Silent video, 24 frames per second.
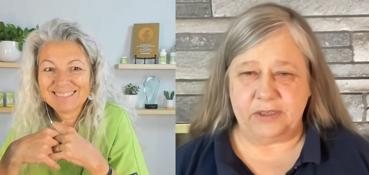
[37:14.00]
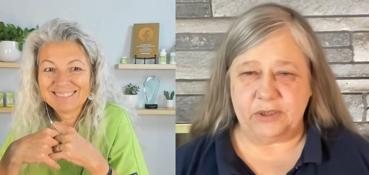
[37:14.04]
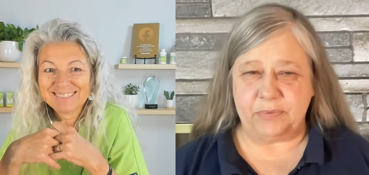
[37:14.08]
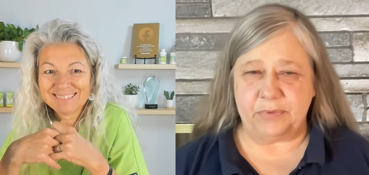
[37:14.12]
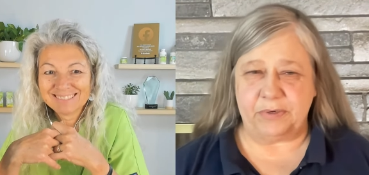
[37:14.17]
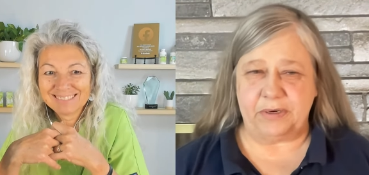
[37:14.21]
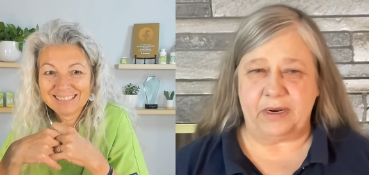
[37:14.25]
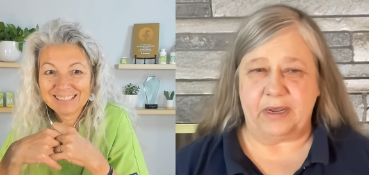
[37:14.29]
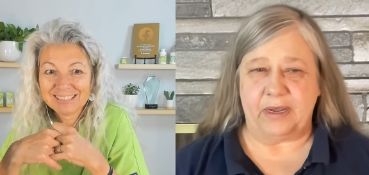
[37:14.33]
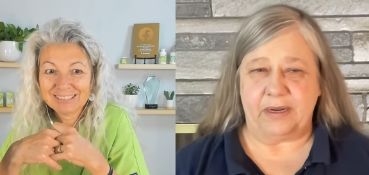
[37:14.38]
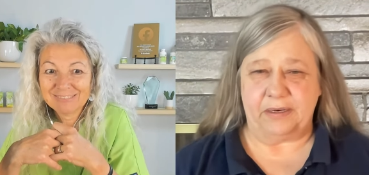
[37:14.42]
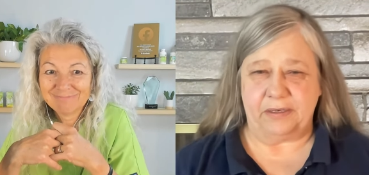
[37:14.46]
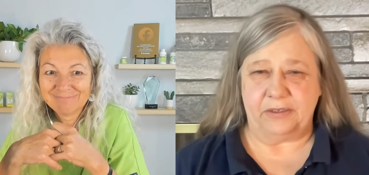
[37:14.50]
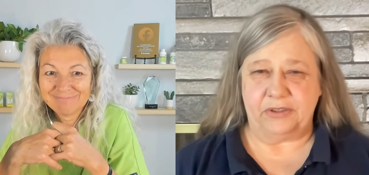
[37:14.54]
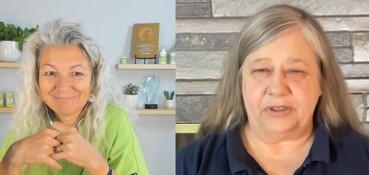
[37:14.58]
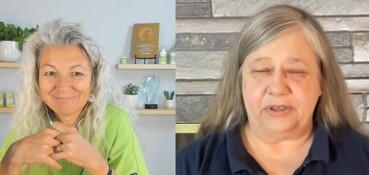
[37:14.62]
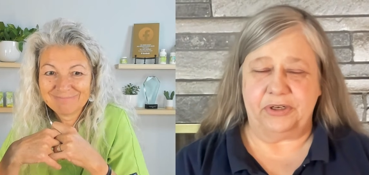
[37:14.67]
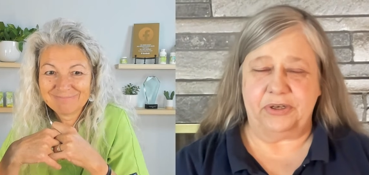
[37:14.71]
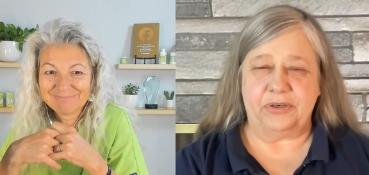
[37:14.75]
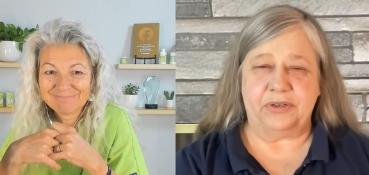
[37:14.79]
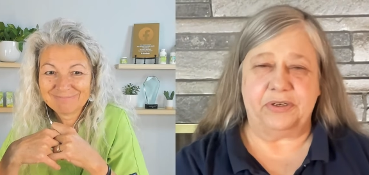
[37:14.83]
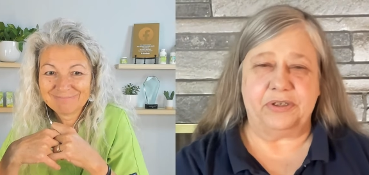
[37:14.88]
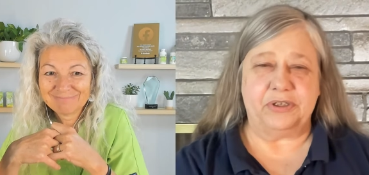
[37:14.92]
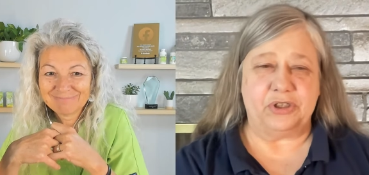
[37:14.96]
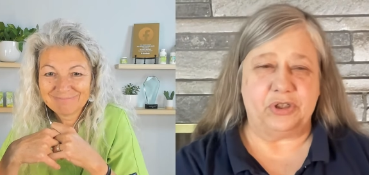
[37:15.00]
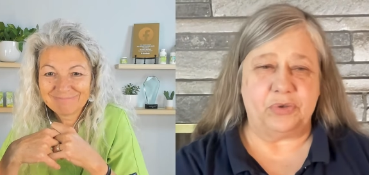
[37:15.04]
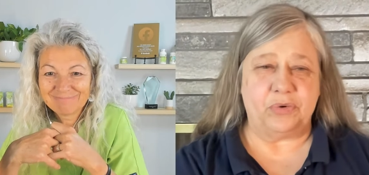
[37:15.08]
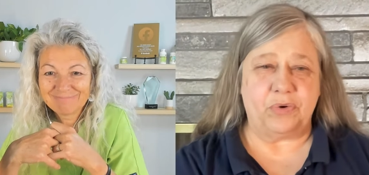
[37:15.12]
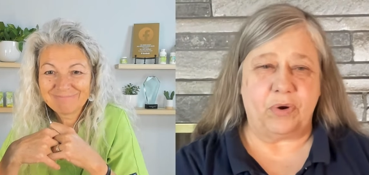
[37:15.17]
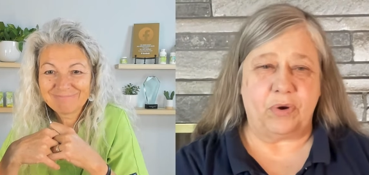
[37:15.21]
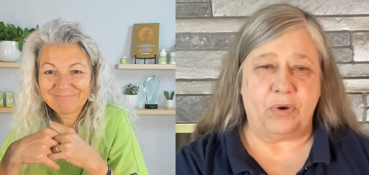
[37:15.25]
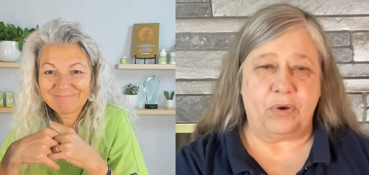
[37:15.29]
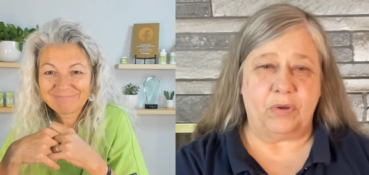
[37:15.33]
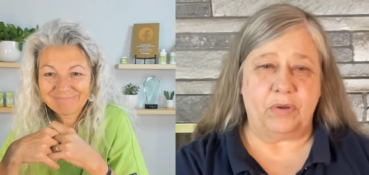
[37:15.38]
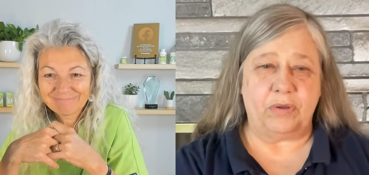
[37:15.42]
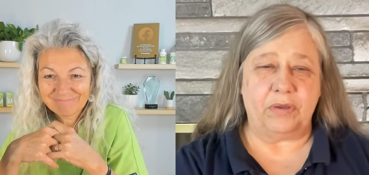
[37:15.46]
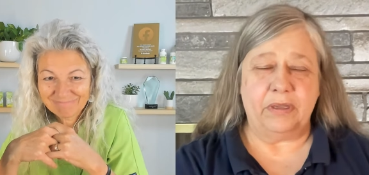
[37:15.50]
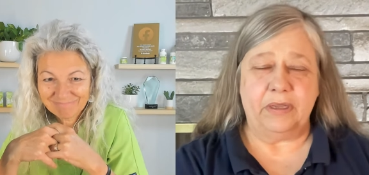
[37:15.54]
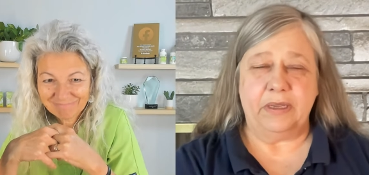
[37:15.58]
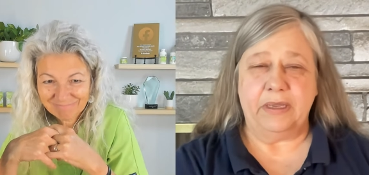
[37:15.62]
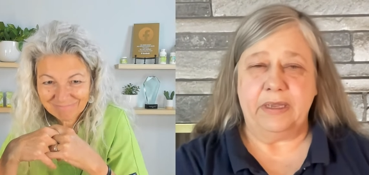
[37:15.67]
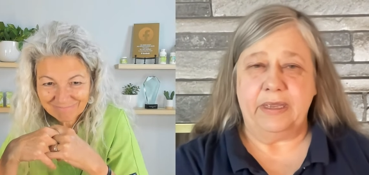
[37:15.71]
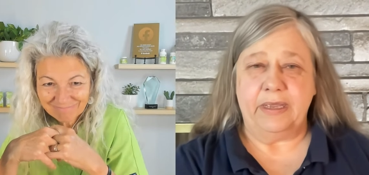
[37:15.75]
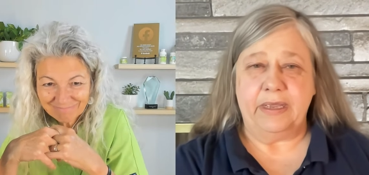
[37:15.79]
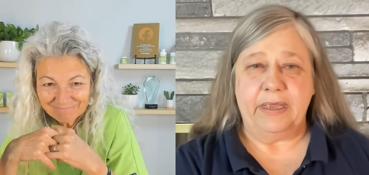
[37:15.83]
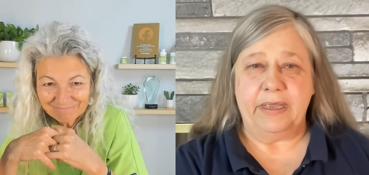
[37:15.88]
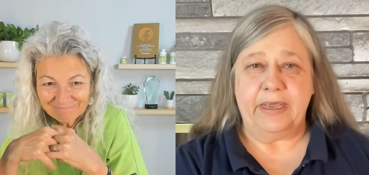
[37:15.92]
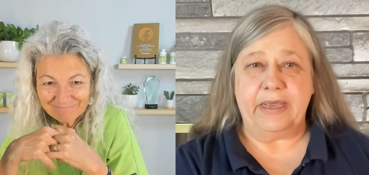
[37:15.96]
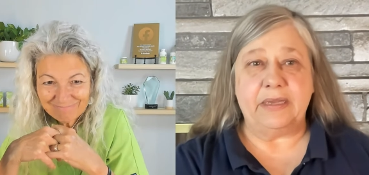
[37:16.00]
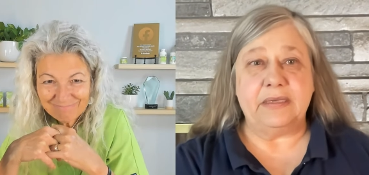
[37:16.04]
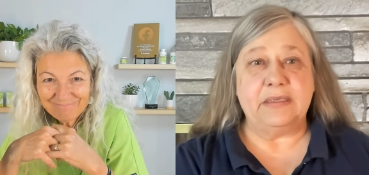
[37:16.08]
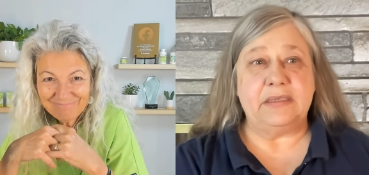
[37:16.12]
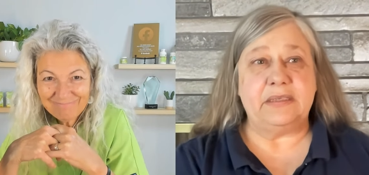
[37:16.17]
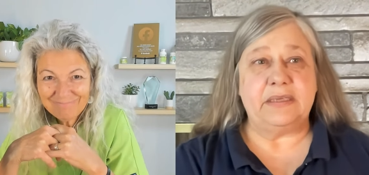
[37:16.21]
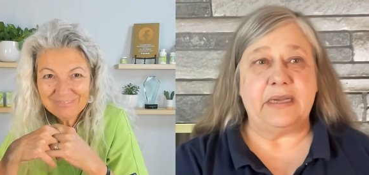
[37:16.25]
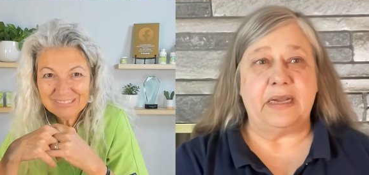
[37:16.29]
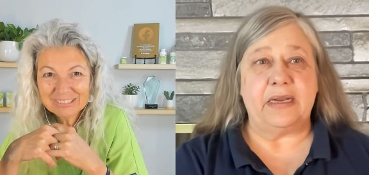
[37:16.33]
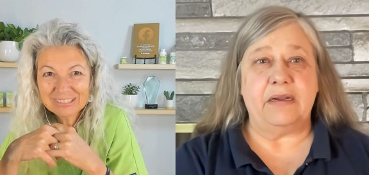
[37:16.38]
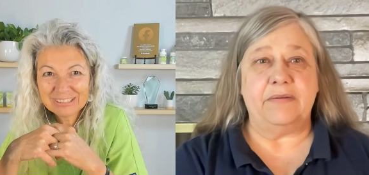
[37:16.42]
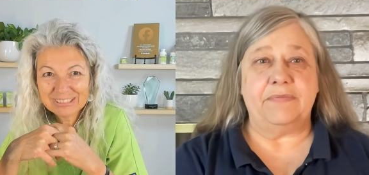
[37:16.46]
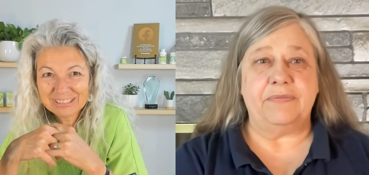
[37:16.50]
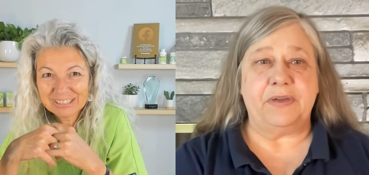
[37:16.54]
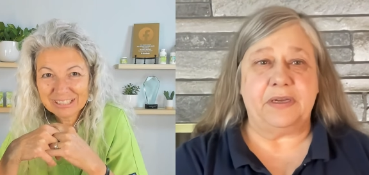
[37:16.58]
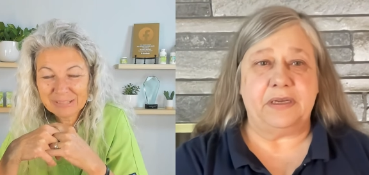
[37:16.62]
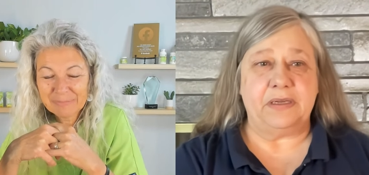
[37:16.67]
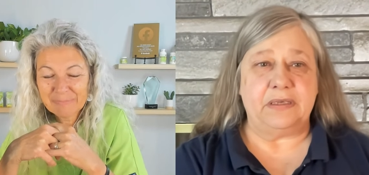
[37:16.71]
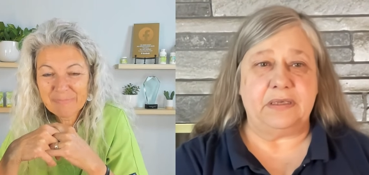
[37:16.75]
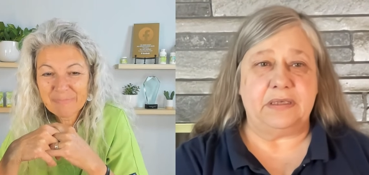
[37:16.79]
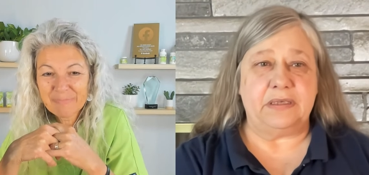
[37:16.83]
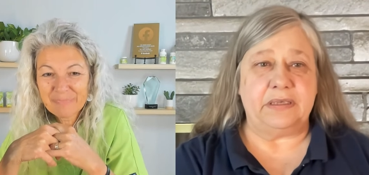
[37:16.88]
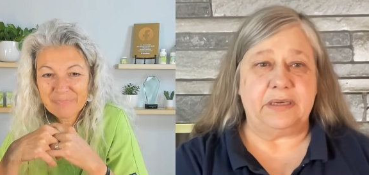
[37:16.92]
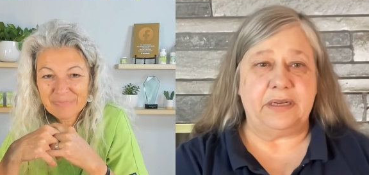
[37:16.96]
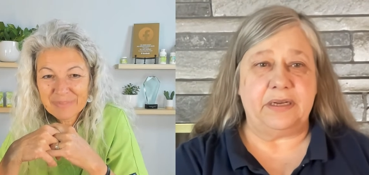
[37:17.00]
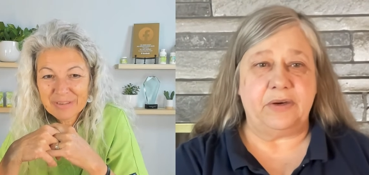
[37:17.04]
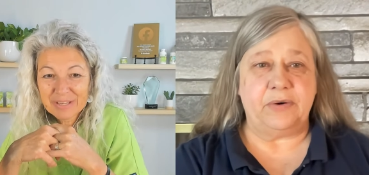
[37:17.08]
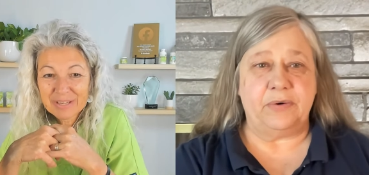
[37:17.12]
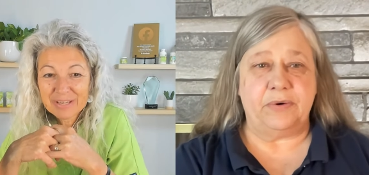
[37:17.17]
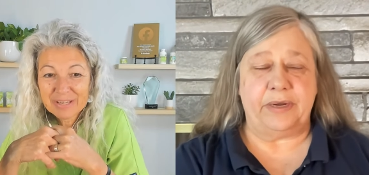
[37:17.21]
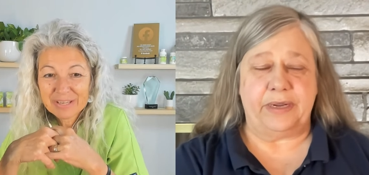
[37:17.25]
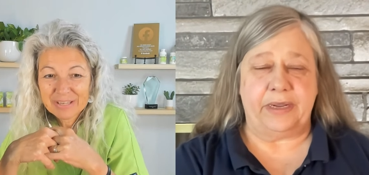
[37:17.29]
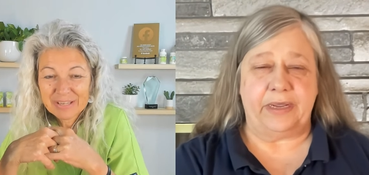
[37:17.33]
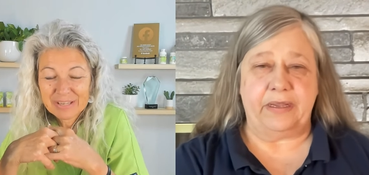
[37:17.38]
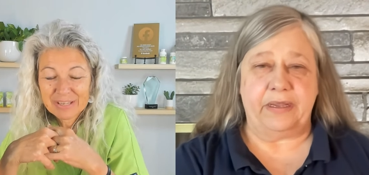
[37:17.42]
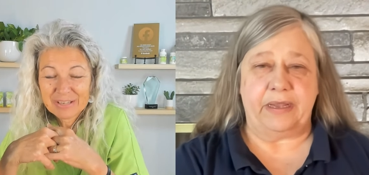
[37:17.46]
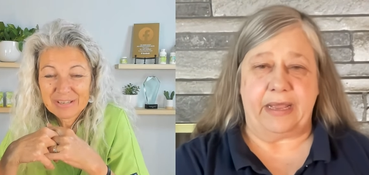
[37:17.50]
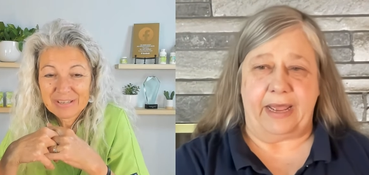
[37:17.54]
Speaker 1: were not yeah. under your control. Instead of considering yeah.